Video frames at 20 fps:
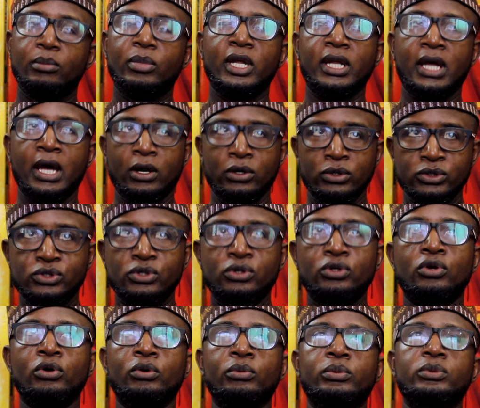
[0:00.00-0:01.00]
But I also
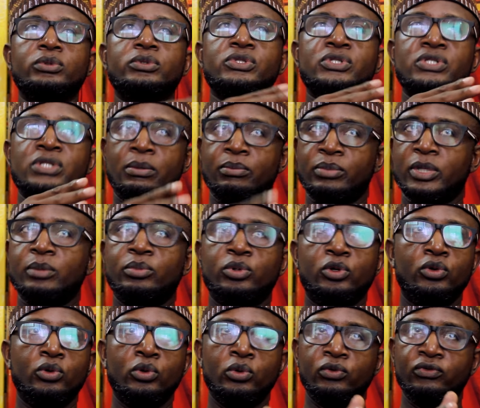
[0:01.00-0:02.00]
know some
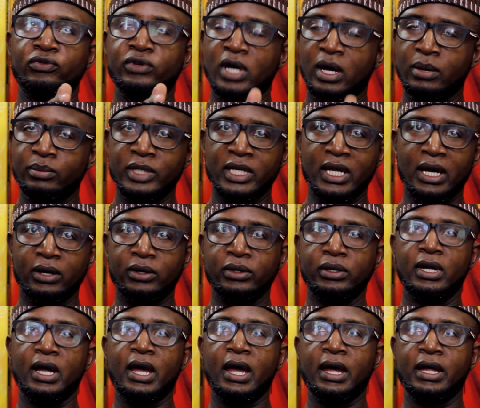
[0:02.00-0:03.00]
people who've come
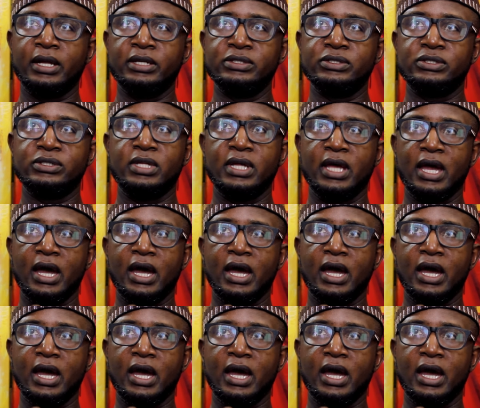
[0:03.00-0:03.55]
down and